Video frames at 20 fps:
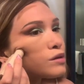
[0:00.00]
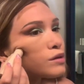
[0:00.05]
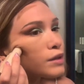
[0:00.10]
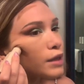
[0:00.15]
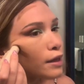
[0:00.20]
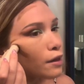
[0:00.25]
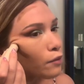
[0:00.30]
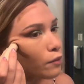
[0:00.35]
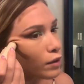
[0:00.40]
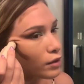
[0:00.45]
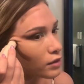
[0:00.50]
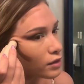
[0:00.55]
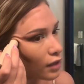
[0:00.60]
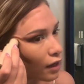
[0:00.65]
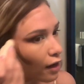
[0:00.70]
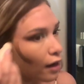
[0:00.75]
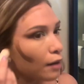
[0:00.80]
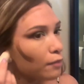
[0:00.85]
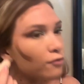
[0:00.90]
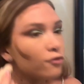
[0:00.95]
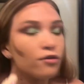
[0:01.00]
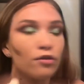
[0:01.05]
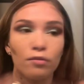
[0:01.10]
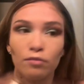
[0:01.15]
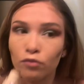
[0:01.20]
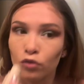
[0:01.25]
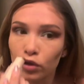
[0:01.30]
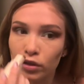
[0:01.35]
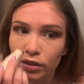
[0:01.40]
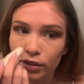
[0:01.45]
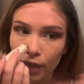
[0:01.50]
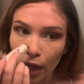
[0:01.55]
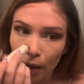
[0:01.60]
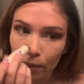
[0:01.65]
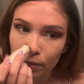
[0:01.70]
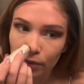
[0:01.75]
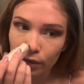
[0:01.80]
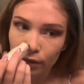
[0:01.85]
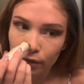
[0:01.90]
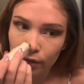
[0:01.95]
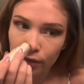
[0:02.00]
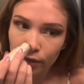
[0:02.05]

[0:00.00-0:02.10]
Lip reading: that I want to have more depth.